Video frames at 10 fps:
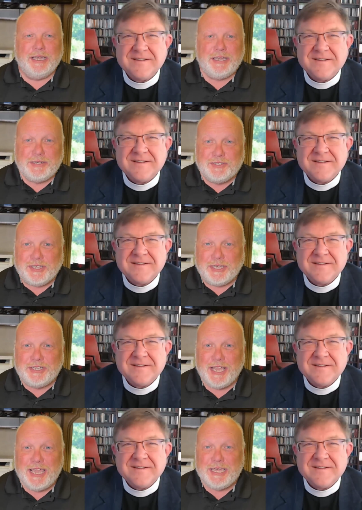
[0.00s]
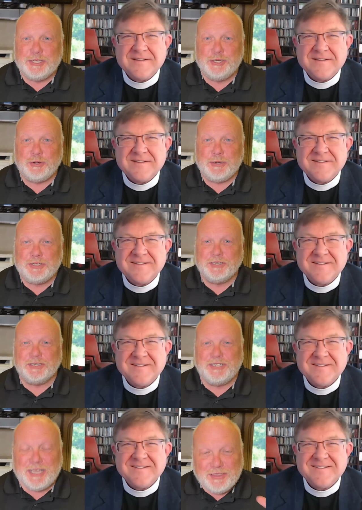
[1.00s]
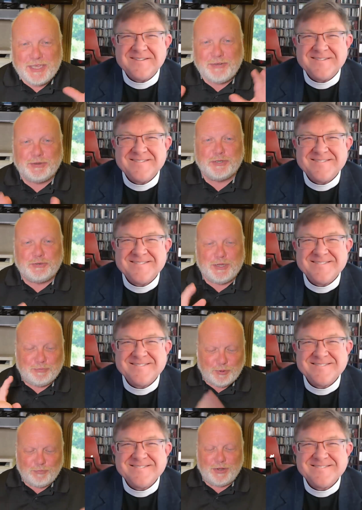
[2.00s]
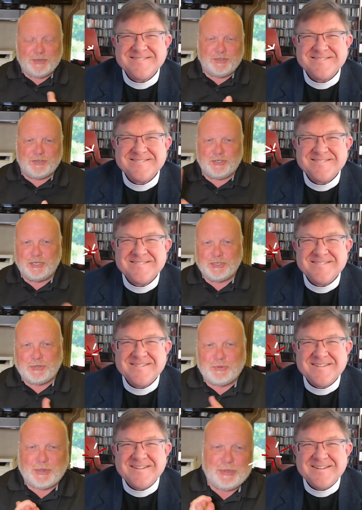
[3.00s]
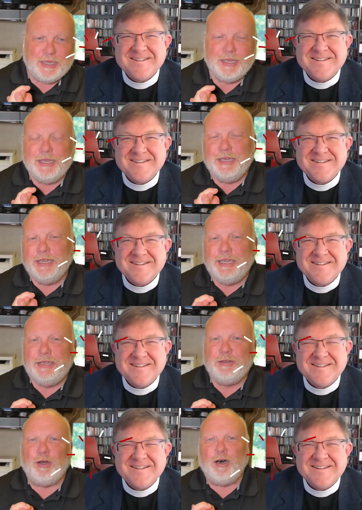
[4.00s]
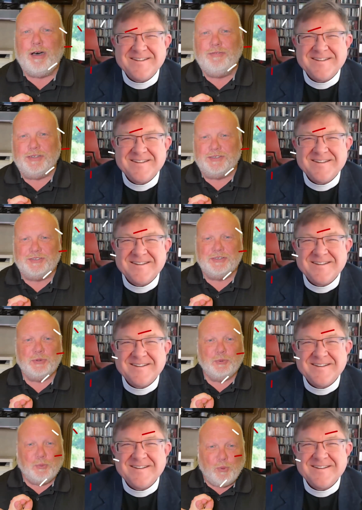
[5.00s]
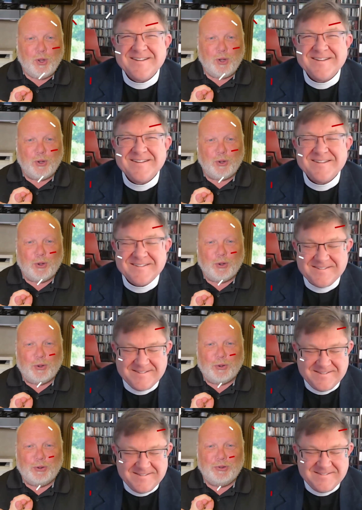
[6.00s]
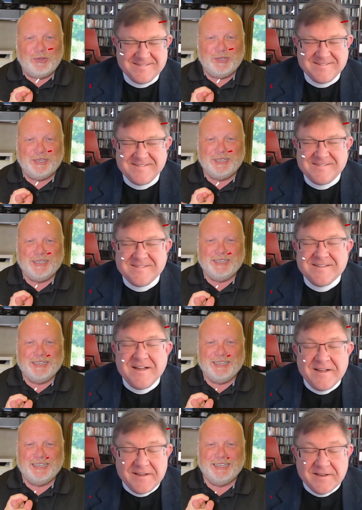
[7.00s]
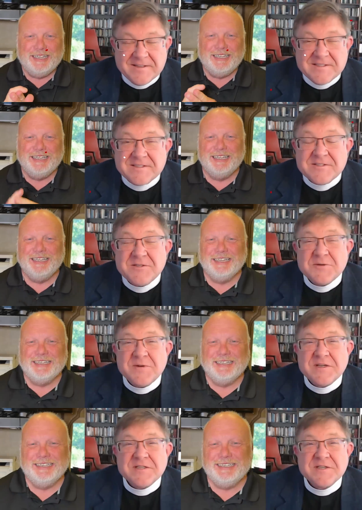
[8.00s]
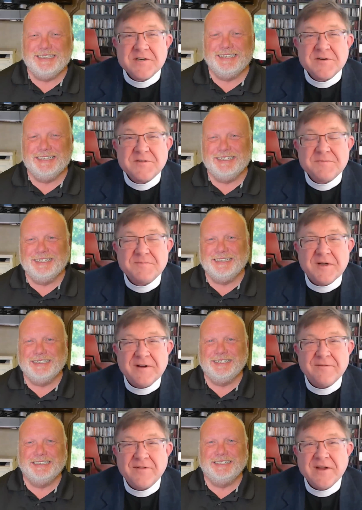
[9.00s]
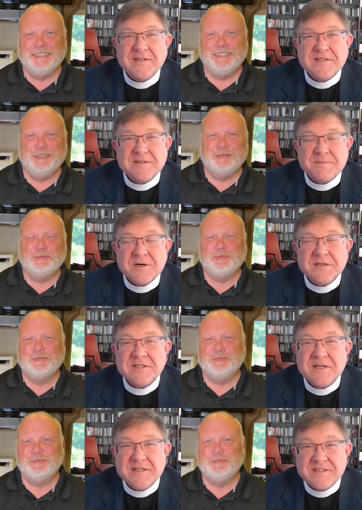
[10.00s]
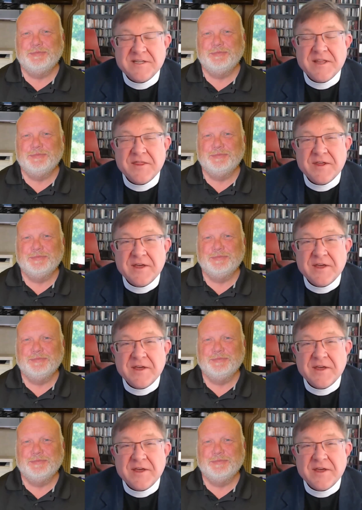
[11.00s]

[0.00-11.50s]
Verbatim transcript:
Speaker 1: and as such, hey, George, it's the 10th anniversary of Pope Francis and Justin Welby in office.
Speaker 2: Whoa. Yes, two weeks ago, uh, Francis marked his 10th